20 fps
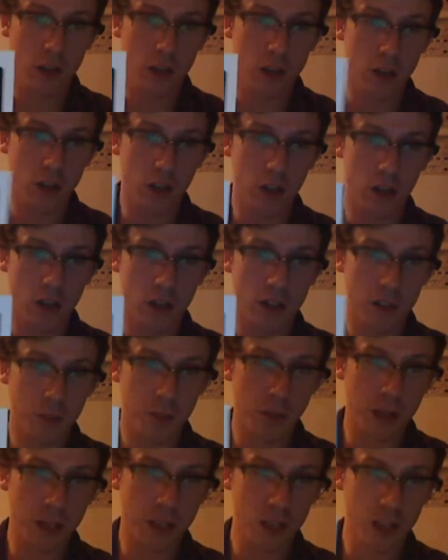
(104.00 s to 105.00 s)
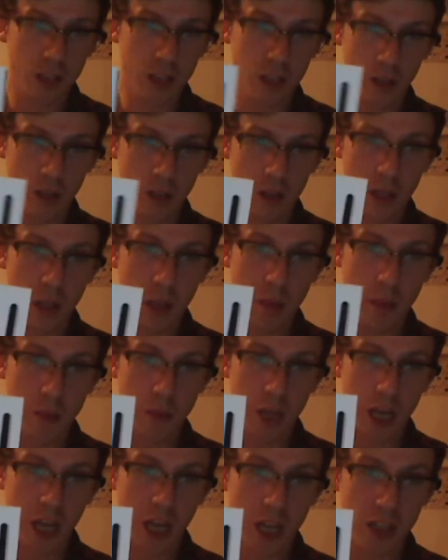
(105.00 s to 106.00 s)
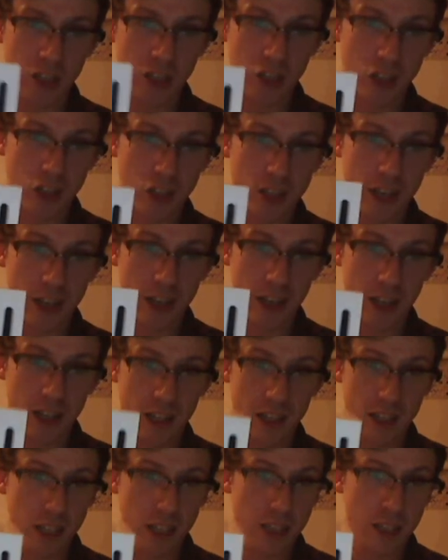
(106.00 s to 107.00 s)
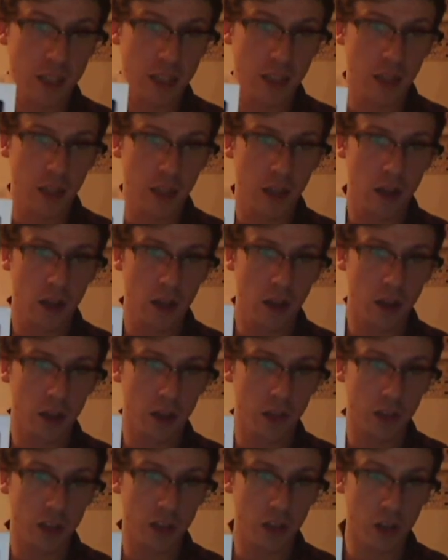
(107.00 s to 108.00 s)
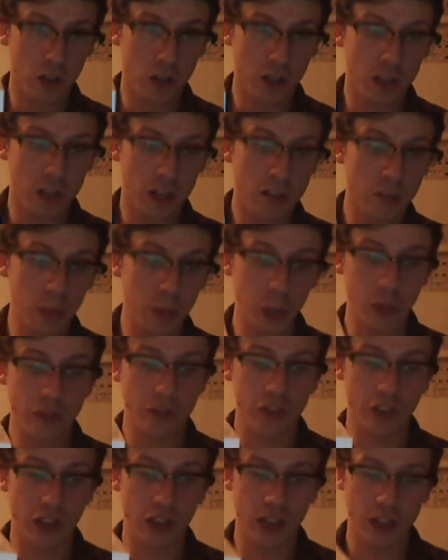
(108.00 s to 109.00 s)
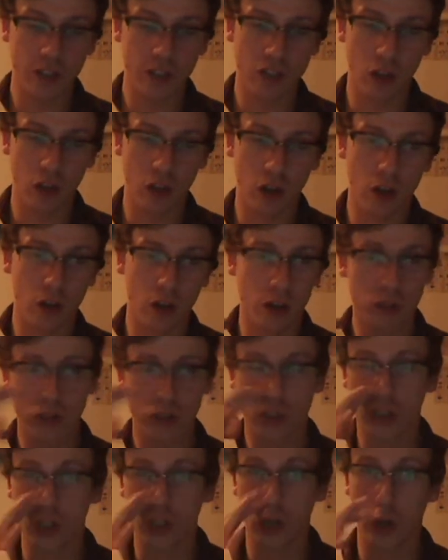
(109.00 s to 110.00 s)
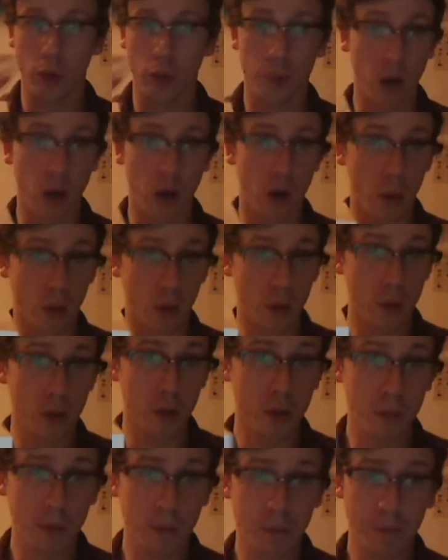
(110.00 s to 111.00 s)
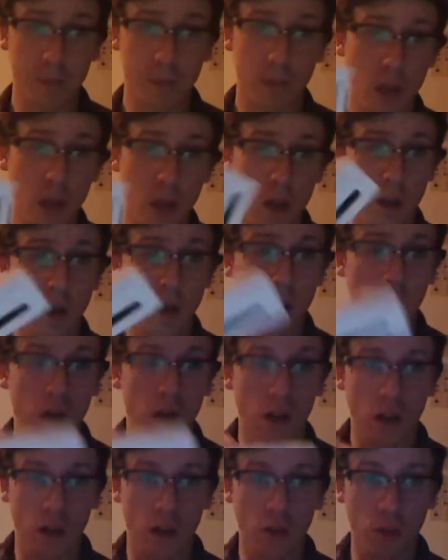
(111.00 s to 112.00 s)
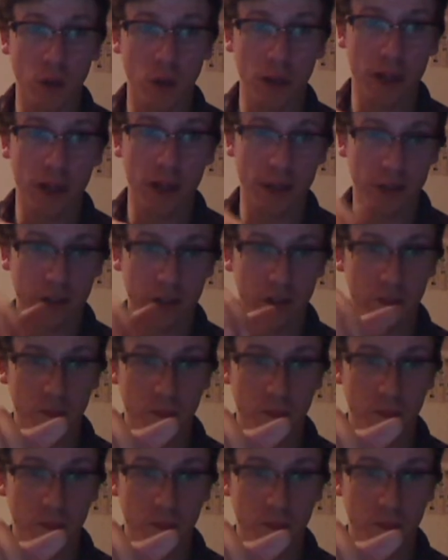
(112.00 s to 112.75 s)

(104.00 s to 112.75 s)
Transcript: got expansion. Your memory card is just standard SD. Also you got a connector button to connect to join up your Wiimote, as well as